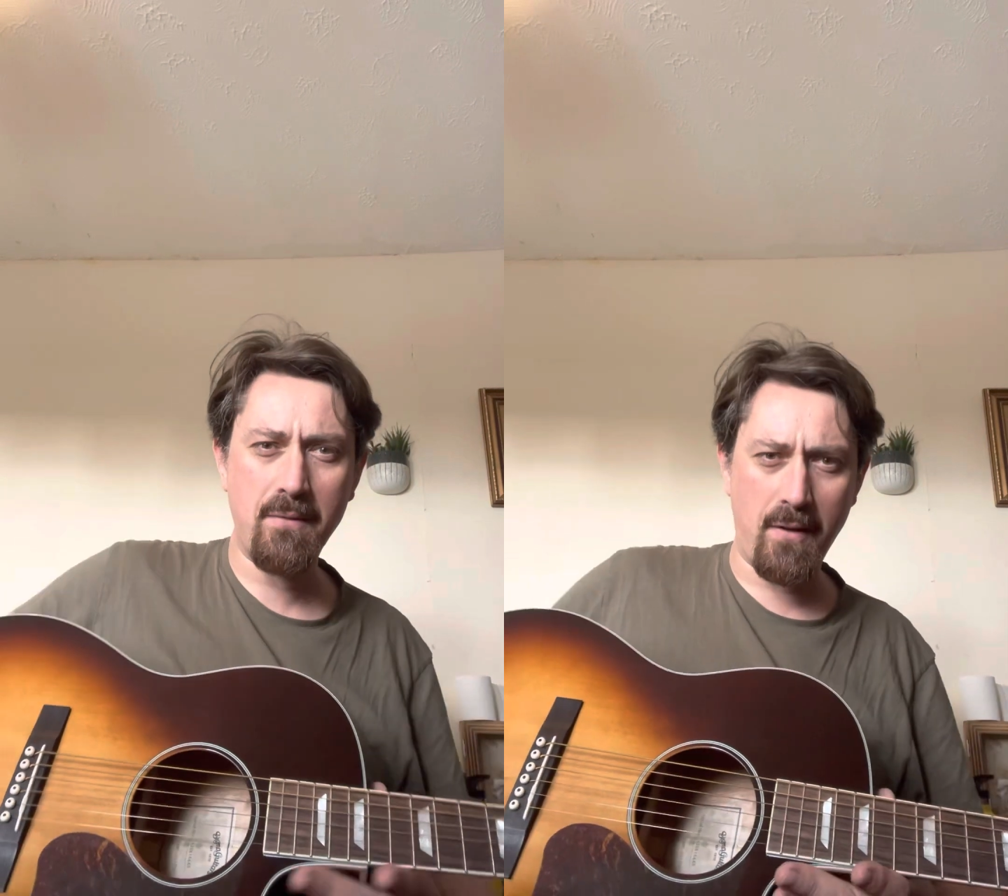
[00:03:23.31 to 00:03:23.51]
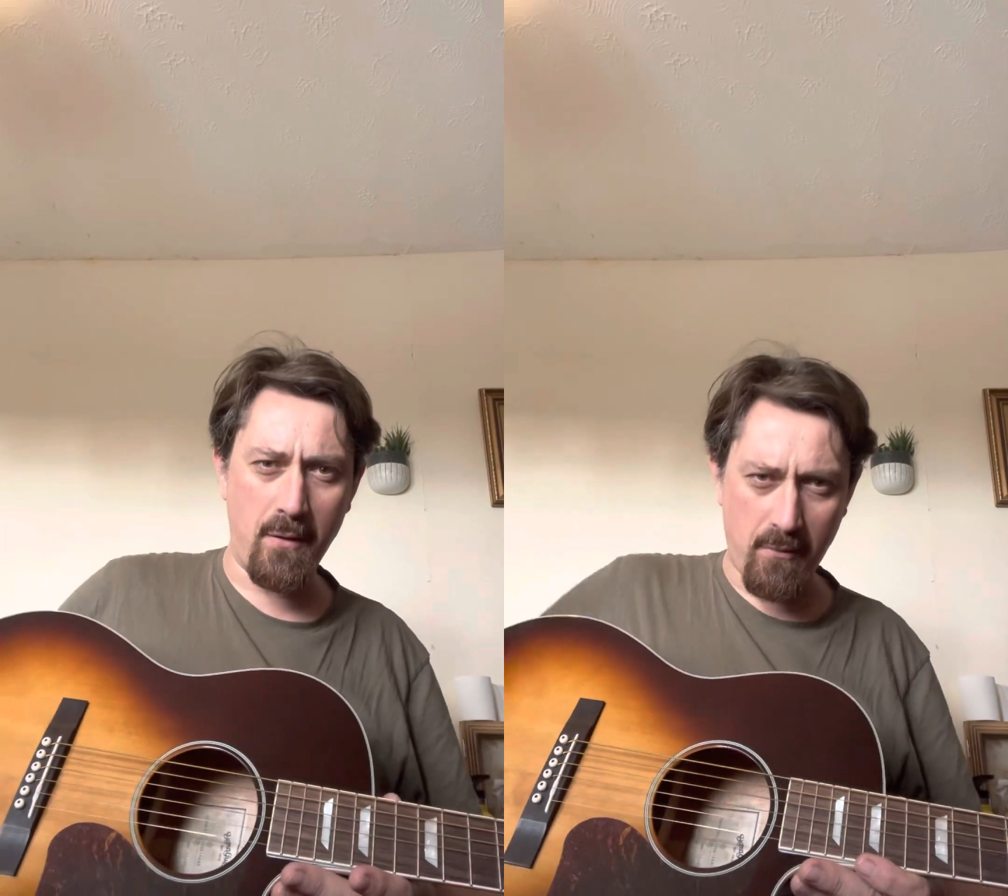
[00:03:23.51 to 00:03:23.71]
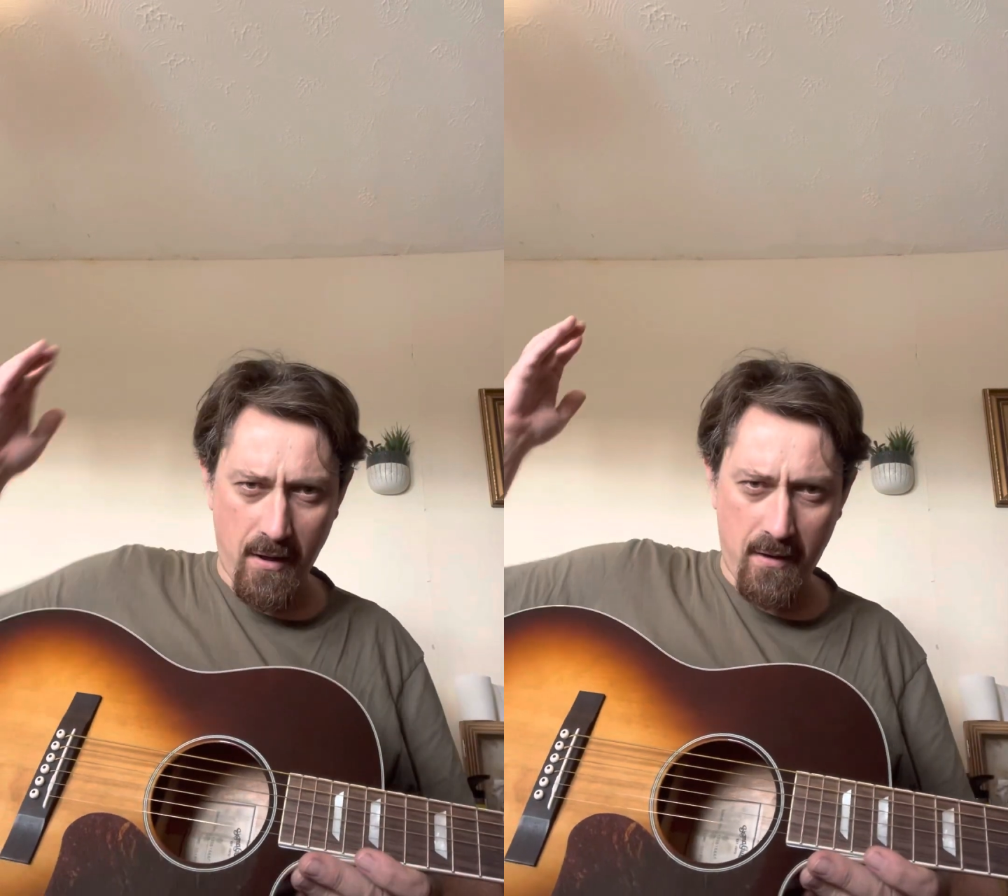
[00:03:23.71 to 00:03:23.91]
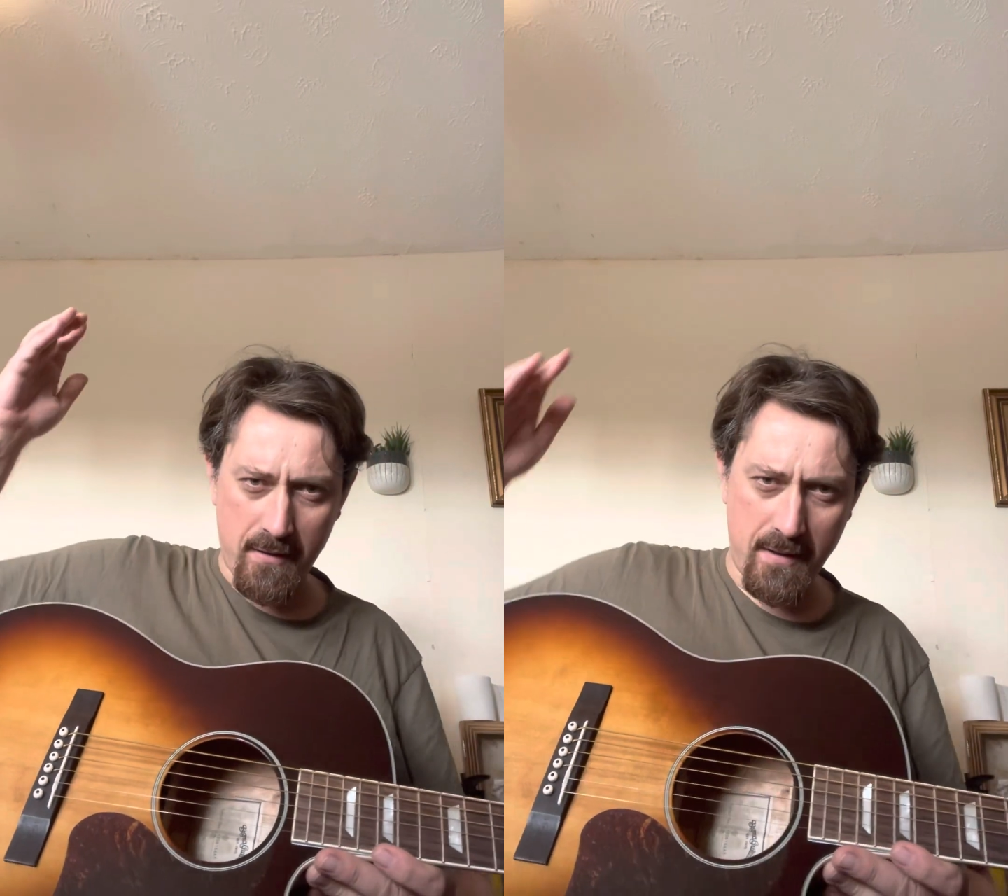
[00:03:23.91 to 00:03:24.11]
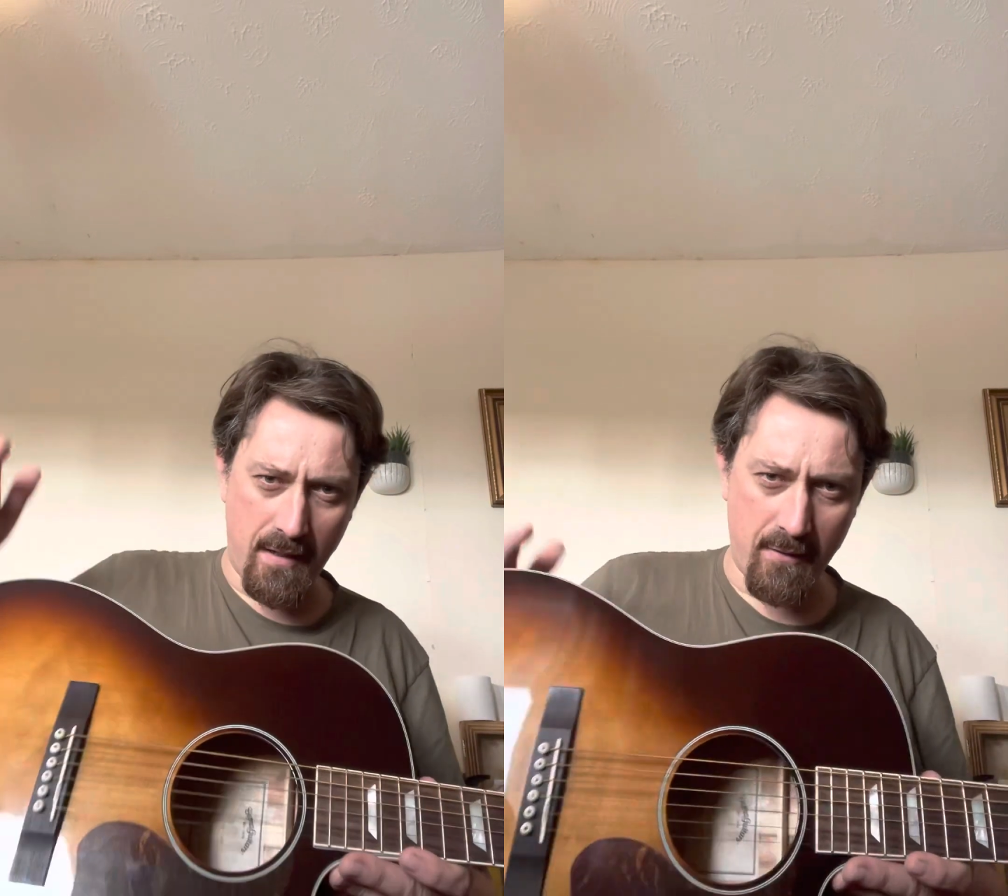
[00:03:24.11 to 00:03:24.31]
So hurrah, I
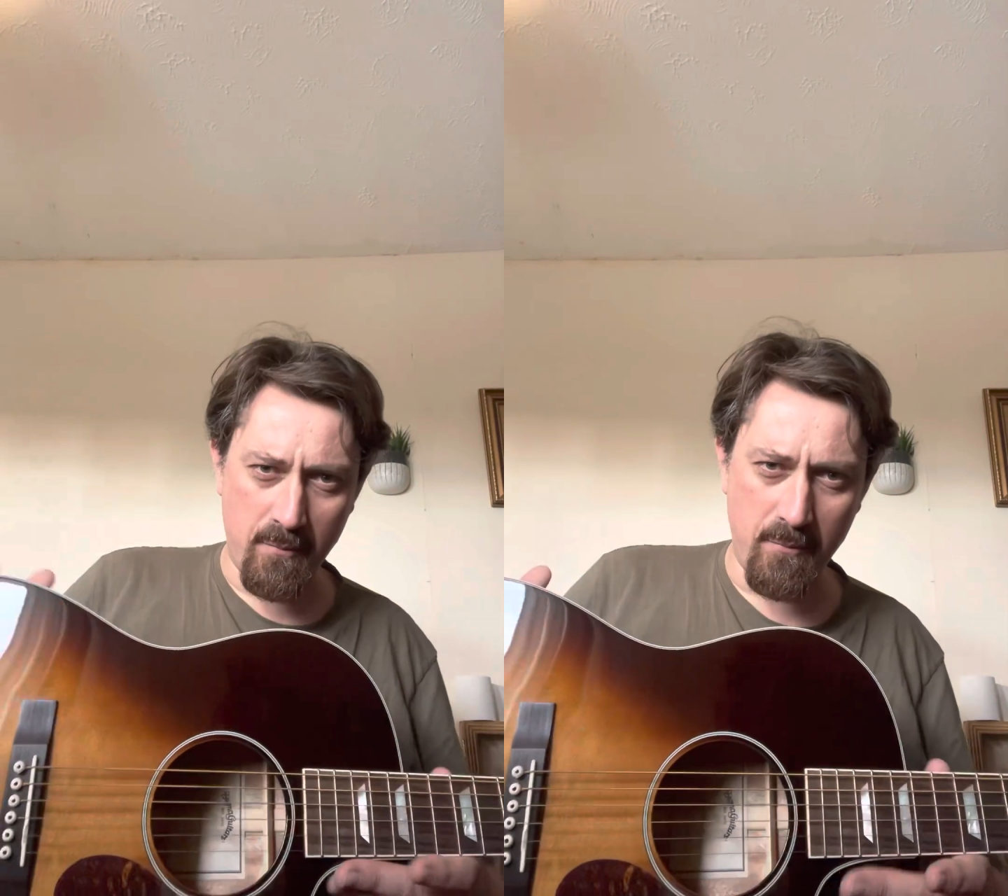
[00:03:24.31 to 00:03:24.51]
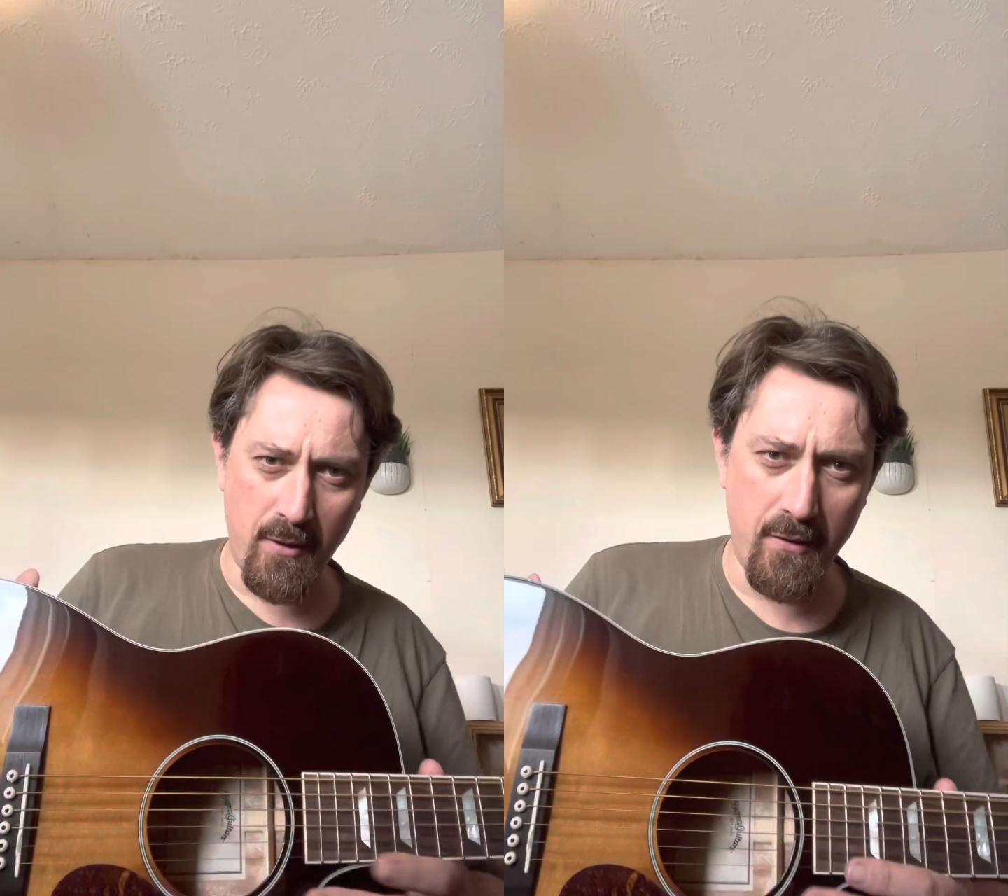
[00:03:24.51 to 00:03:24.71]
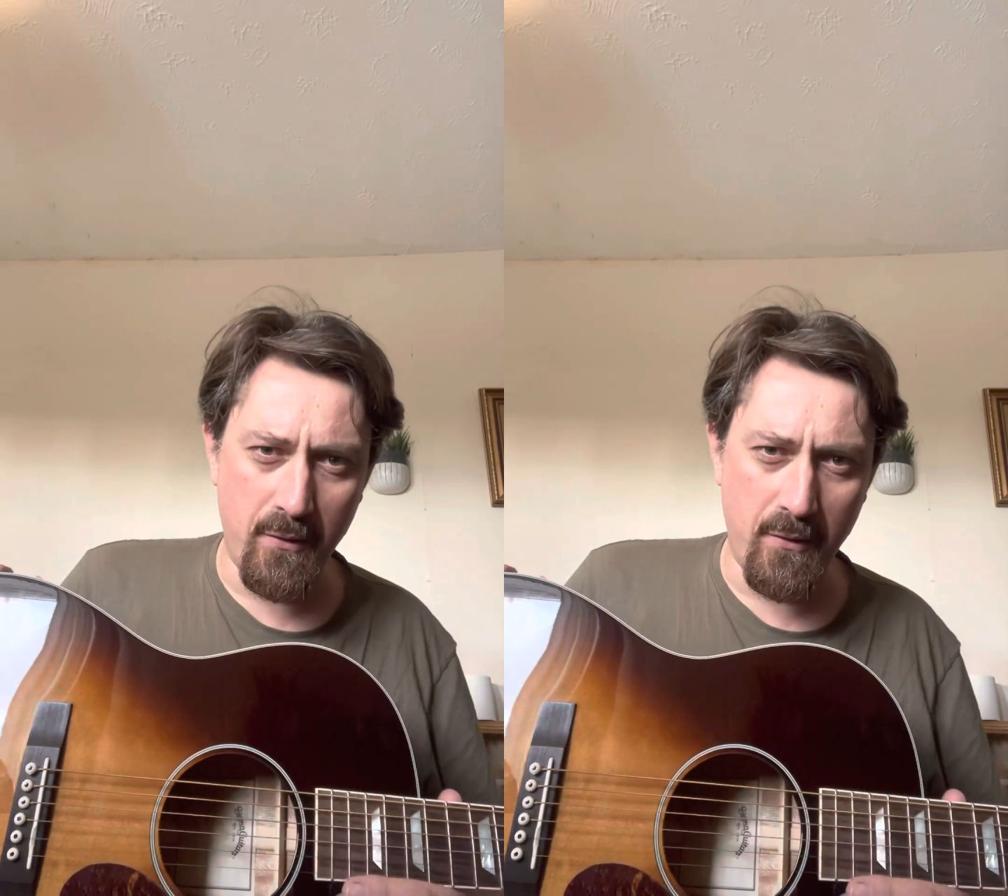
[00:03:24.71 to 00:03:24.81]
can carry on writing